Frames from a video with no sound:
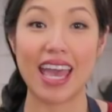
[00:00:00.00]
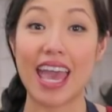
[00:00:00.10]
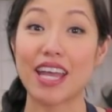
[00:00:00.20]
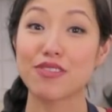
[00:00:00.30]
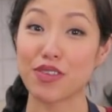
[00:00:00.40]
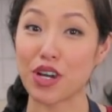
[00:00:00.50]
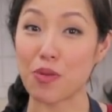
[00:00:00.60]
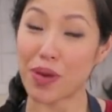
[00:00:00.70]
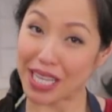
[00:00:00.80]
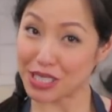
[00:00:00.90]
And for our
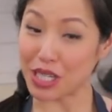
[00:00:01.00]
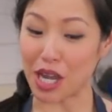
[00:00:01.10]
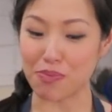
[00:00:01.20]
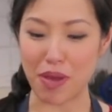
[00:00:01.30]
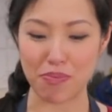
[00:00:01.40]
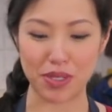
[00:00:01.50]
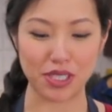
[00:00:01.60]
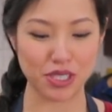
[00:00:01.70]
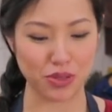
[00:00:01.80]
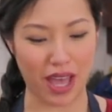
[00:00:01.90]
Patreon
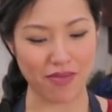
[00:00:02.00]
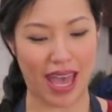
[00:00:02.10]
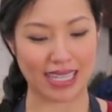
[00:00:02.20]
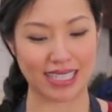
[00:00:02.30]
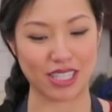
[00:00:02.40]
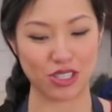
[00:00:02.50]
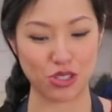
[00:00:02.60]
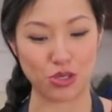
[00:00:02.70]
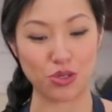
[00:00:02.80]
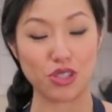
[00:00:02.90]
members who have access
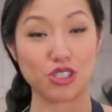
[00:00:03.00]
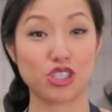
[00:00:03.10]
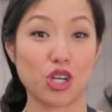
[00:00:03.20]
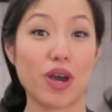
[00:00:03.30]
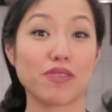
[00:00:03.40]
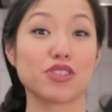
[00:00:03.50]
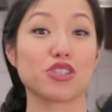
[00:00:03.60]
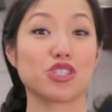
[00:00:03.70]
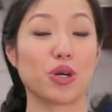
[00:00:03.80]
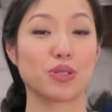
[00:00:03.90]
to the show after the
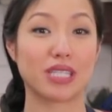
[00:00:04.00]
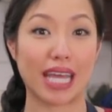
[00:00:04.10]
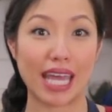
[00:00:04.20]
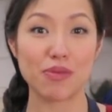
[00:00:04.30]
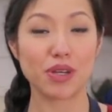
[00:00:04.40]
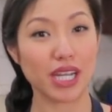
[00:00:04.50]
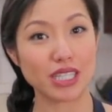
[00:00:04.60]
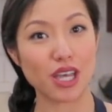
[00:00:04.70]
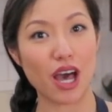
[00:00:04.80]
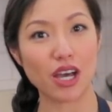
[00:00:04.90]
show, today I'm gonna
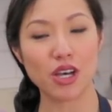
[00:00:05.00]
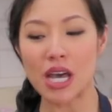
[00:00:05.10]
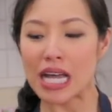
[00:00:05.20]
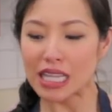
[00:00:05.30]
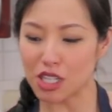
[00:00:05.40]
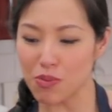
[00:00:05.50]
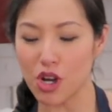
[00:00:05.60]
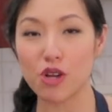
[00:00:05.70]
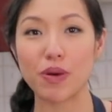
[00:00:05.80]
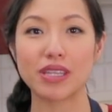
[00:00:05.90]
talk a little
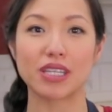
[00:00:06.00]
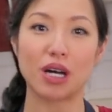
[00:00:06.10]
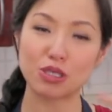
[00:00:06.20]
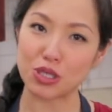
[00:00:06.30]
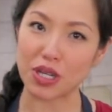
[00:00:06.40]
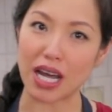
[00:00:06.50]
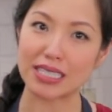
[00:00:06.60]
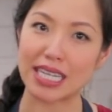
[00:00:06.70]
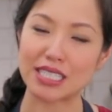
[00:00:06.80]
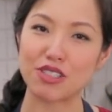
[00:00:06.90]
more about the cultural
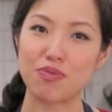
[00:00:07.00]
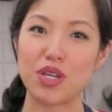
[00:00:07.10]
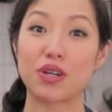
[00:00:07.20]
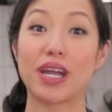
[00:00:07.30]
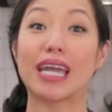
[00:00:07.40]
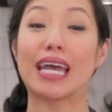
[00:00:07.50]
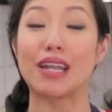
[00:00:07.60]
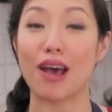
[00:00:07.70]
context of mie goreng and